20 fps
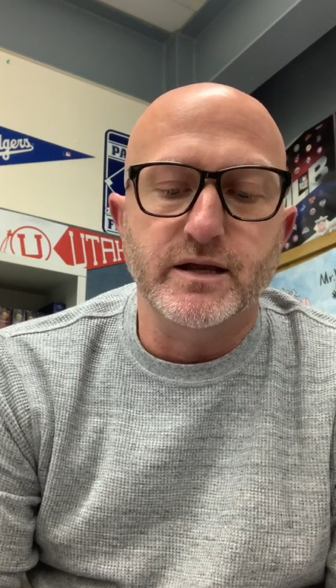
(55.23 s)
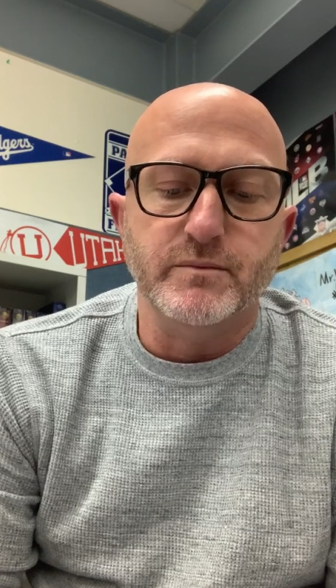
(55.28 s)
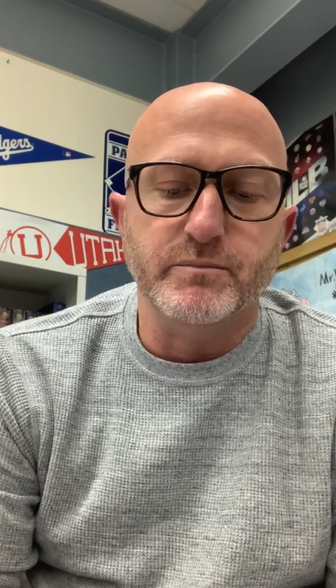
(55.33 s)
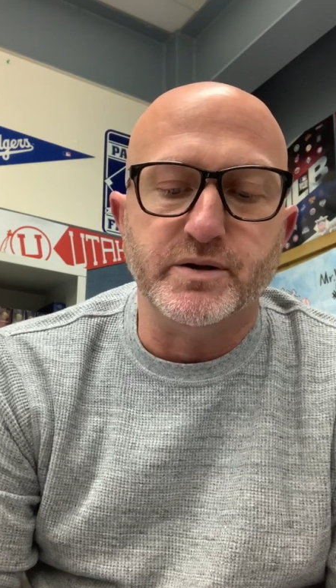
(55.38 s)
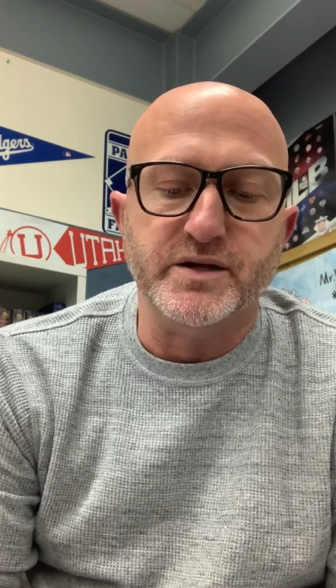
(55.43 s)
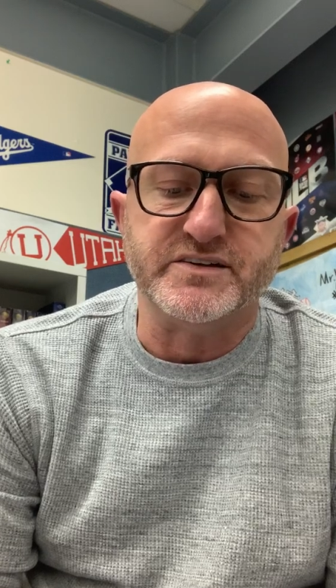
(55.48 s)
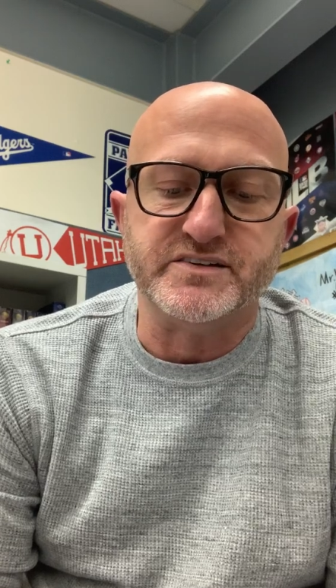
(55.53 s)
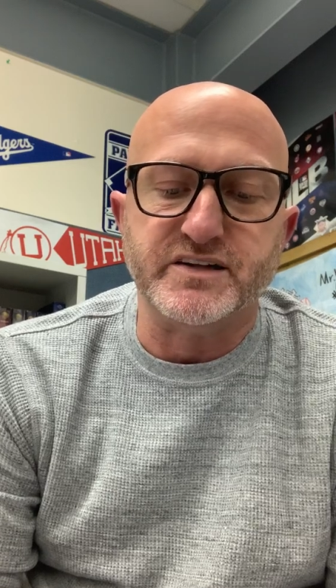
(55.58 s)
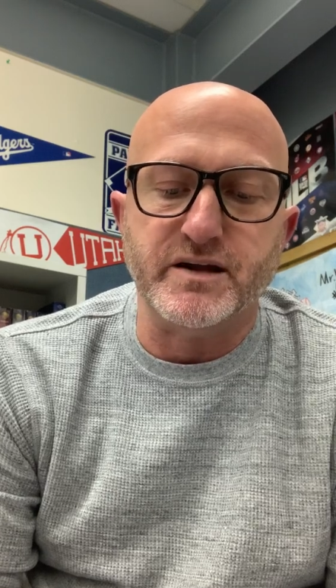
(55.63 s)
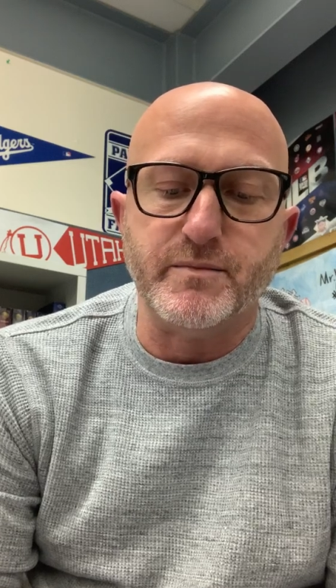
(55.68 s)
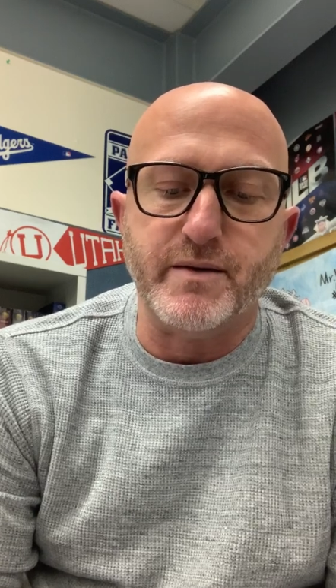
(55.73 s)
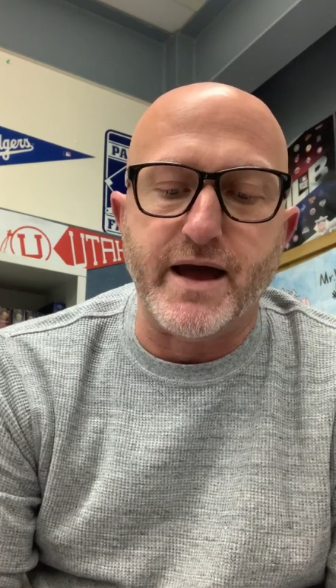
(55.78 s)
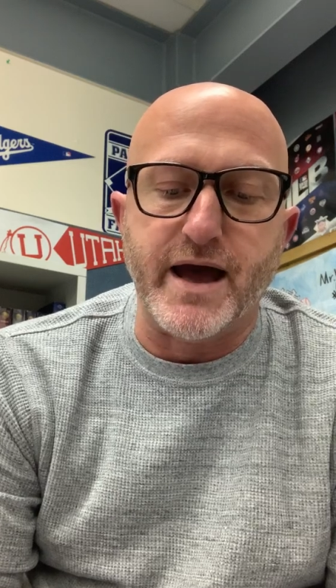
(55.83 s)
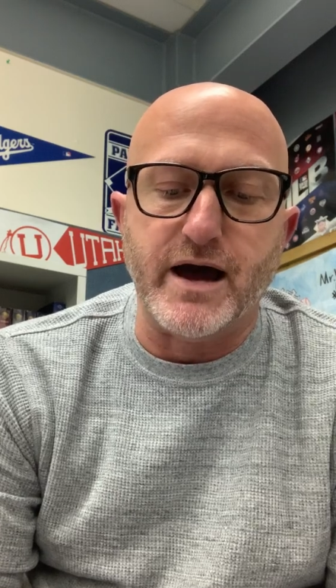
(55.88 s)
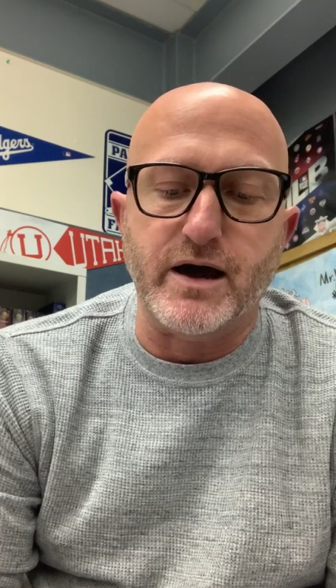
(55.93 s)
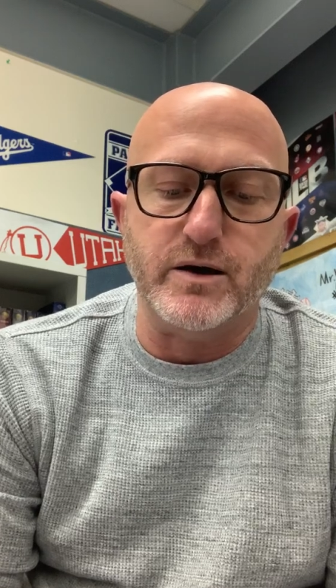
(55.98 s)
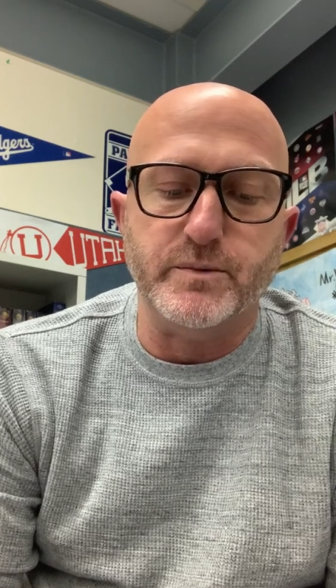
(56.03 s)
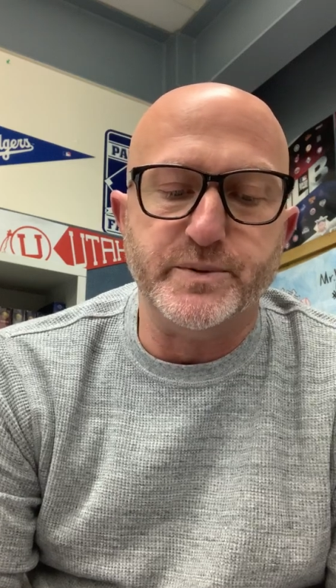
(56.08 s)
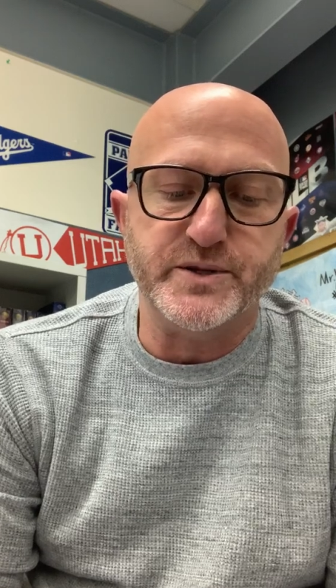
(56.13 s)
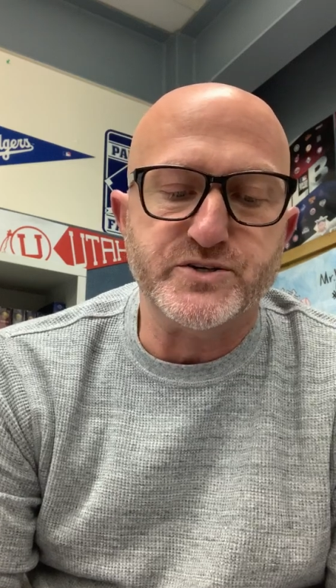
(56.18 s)
but
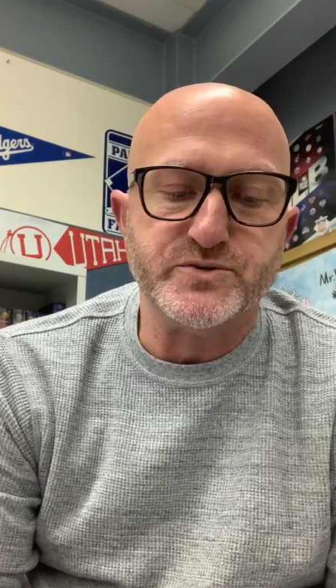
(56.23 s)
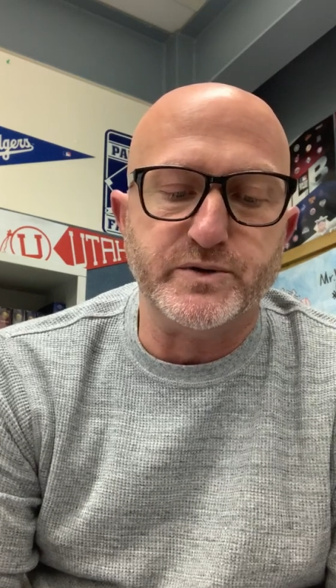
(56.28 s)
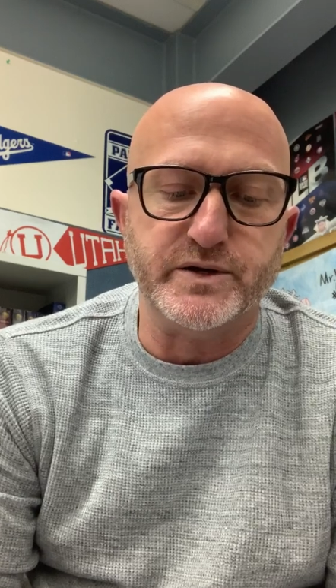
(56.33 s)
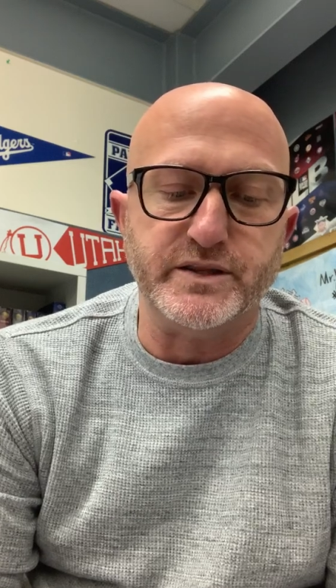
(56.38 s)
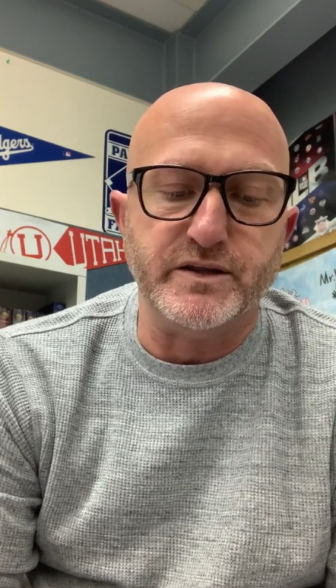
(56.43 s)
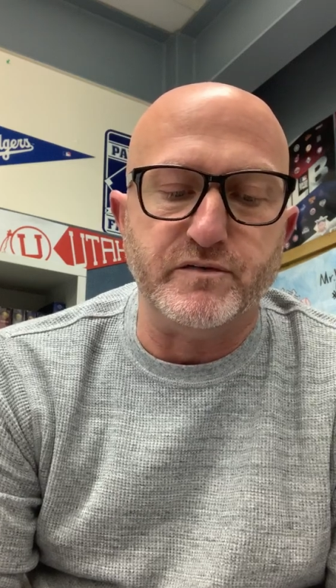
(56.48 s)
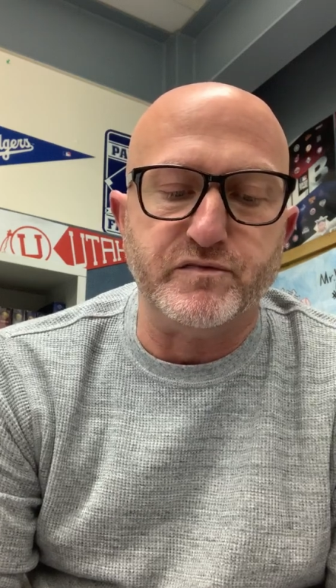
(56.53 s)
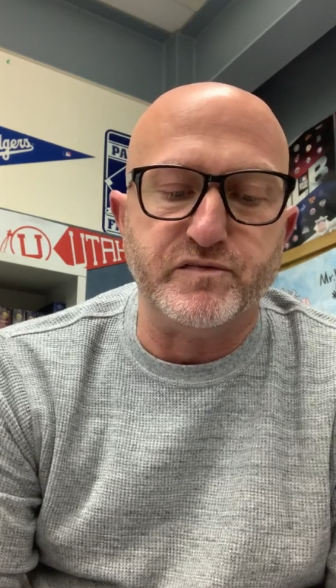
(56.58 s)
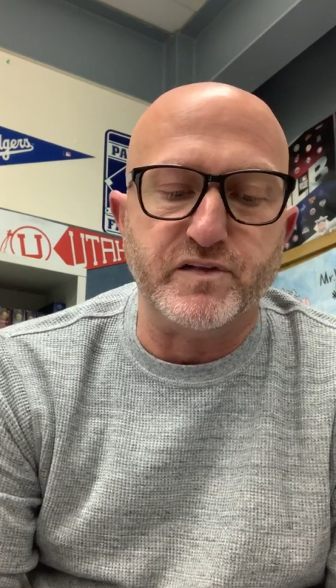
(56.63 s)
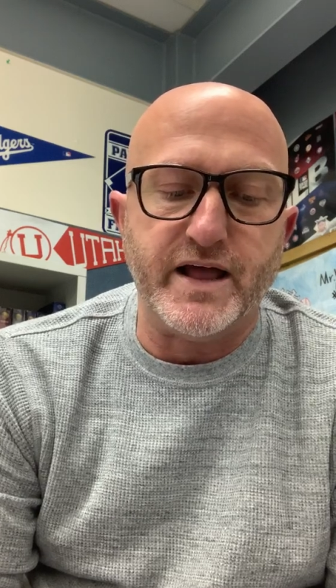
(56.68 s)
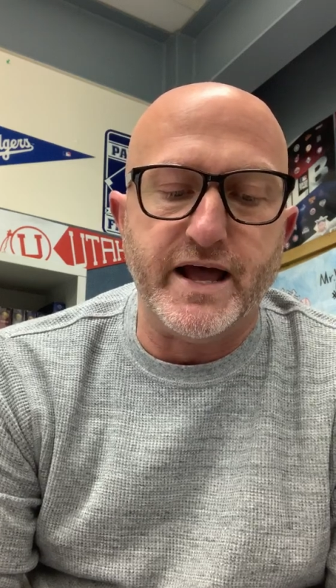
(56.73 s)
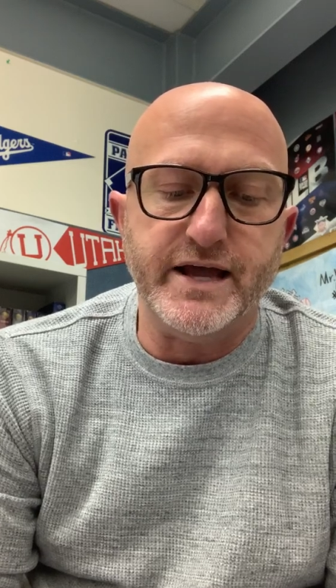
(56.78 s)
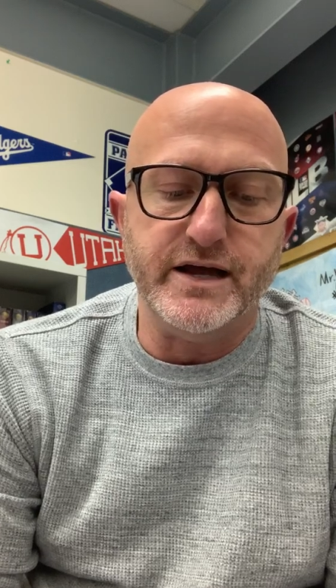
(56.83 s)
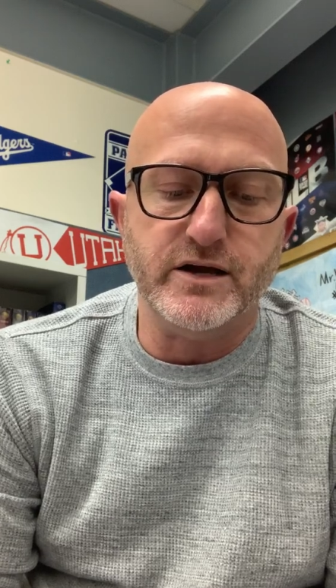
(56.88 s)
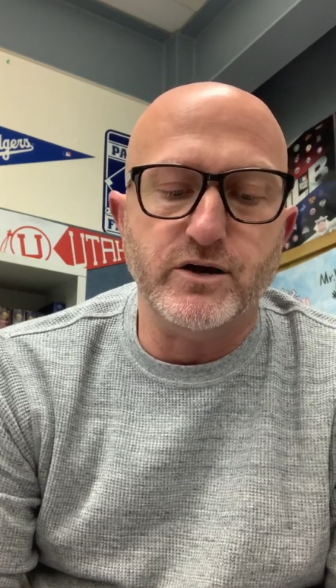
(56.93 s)
somehow between the flight